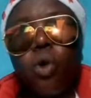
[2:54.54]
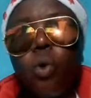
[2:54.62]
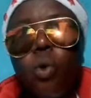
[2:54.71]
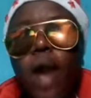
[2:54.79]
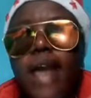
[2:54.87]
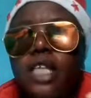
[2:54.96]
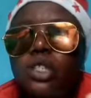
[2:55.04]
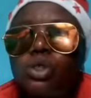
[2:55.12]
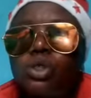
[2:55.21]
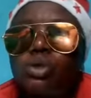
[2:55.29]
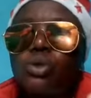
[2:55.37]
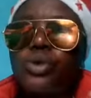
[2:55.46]
why
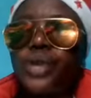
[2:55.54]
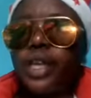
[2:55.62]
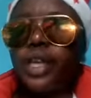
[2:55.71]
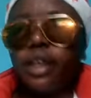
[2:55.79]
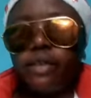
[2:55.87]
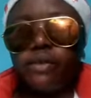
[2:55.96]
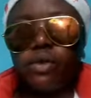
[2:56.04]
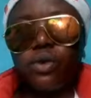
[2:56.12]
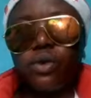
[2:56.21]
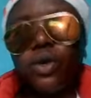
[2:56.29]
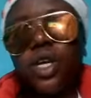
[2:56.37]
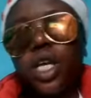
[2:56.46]
do evil
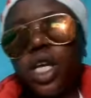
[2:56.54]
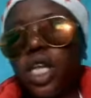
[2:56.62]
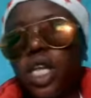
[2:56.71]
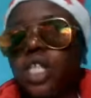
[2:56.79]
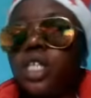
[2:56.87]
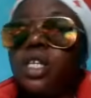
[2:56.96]
in the